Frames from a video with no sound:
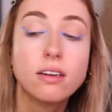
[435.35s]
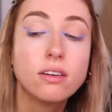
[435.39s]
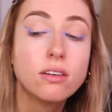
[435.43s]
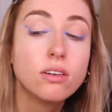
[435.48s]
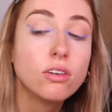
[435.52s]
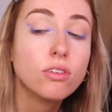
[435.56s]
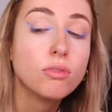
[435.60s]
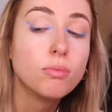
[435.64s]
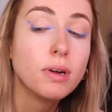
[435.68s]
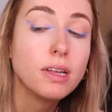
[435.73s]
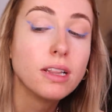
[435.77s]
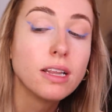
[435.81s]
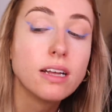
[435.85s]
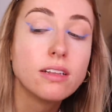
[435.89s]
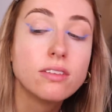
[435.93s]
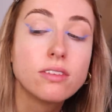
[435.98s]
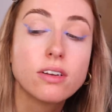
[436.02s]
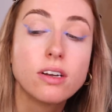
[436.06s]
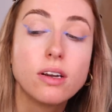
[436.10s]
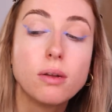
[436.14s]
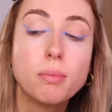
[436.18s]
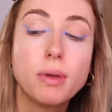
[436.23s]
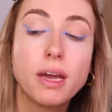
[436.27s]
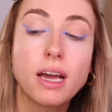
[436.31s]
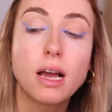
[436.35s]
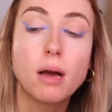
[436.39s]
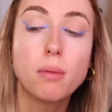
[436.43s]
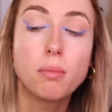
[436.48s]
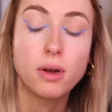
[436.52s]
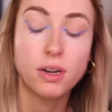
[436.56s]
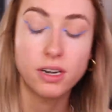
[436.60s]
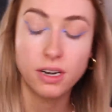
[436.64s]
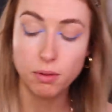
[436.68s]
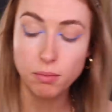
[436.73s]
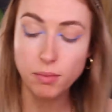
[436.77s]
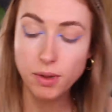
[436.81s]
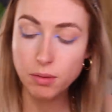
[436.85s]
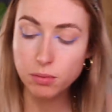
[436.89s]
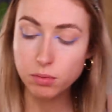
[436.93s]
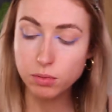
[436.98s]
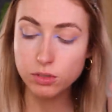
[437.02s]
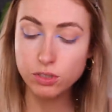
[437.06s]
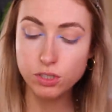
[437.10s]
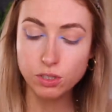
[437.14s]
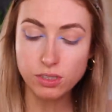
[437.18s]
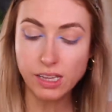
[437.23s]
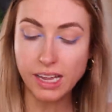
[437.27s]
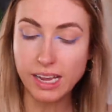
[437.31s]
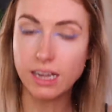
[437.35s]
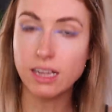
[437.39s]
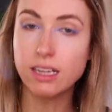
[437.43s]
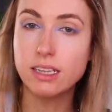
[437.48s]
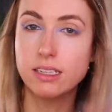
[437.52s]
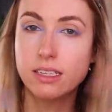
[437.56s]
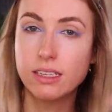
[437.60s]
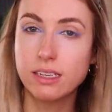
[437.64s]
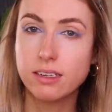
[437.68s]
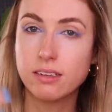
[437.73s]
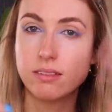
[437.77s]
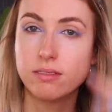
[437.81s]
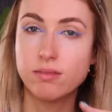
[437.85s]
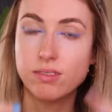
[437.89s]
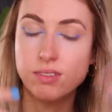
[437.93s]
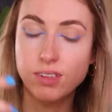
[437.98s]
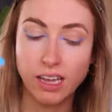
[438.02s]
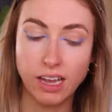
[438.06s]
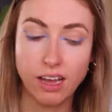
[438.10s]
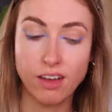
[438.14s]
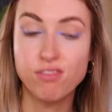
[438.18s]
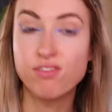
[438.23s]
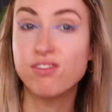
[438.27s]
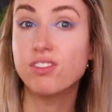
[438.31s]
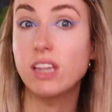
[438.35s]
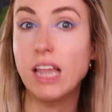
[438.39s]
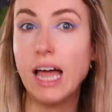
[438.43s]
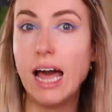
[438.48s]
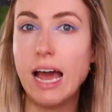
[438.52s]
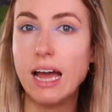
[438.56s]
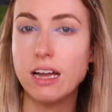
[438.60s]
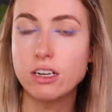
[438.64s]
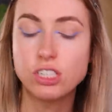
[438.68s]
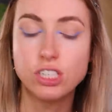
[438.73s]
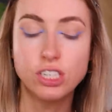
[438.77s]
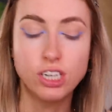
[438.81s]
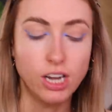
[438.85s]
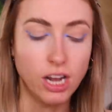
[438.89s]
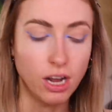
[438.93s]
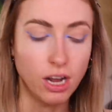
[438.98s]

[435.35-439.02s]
I don't know if my lights are gonna pick up on it. Maybe we'll do like a like a flash, you